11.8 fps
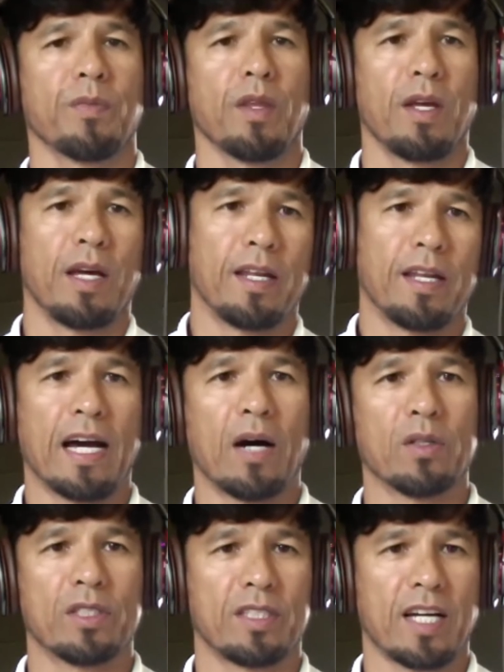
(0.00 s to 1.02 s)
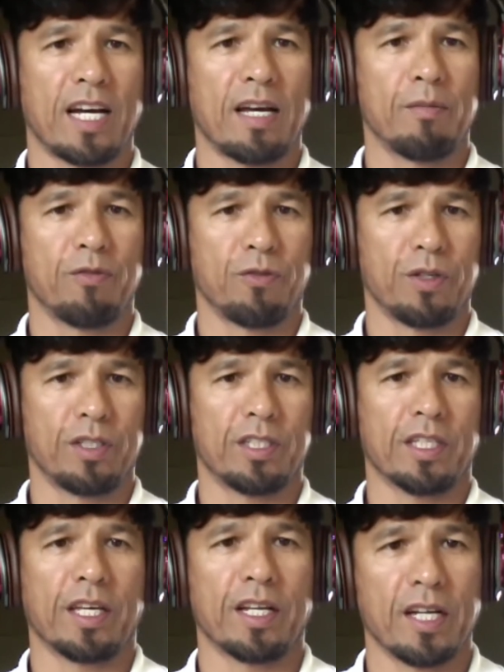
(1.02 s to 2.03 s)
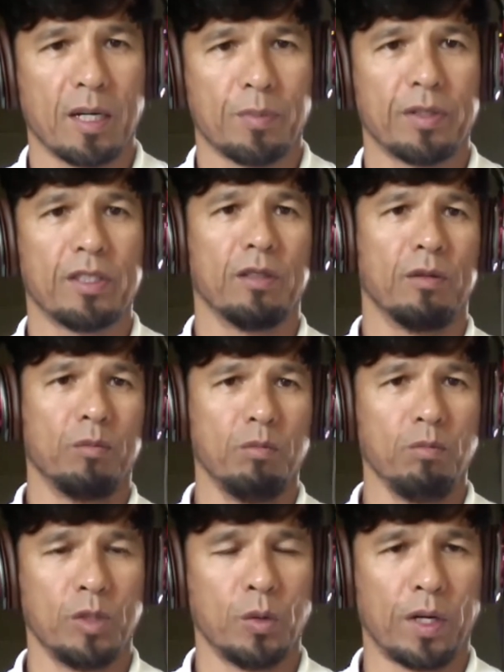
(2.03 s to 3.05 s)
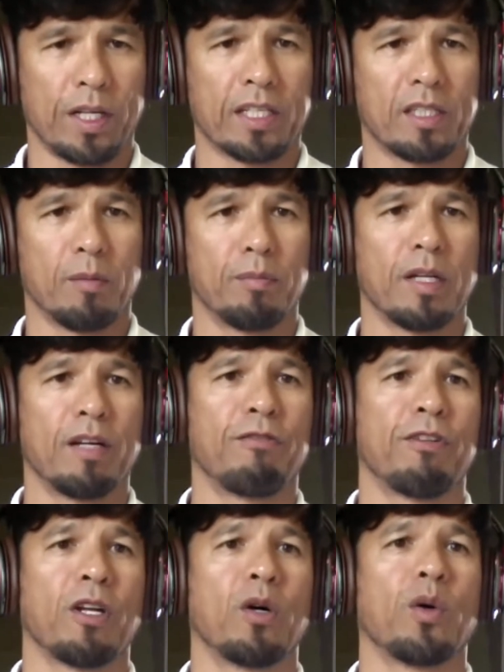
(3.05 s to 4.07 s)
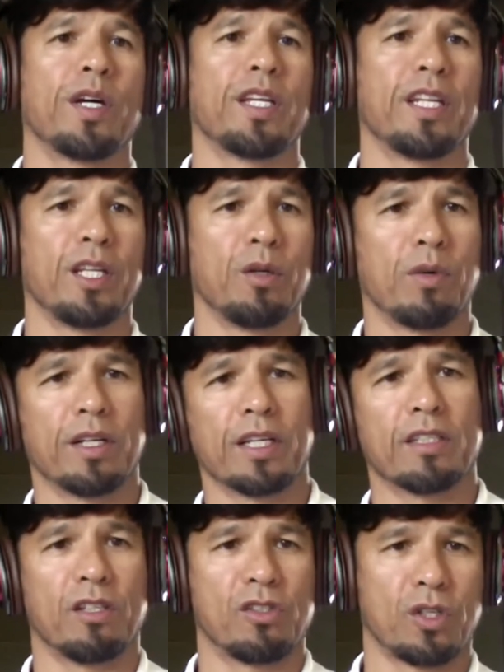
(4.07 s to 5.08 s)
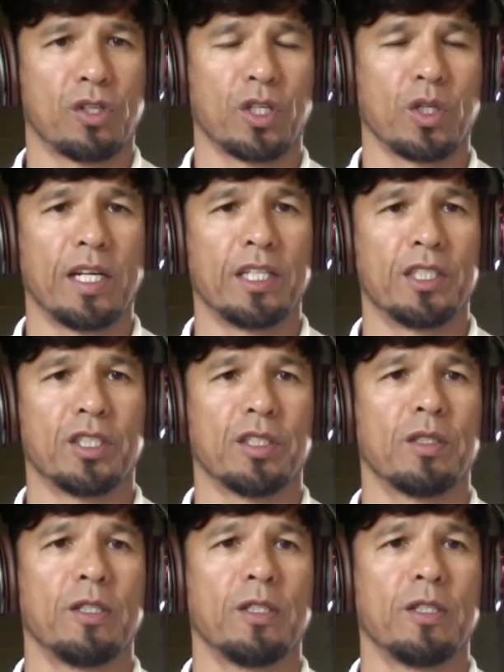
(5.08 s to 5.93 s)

And now it's time for it to get up, and you want to get the blood flowing and you want to get the circulation.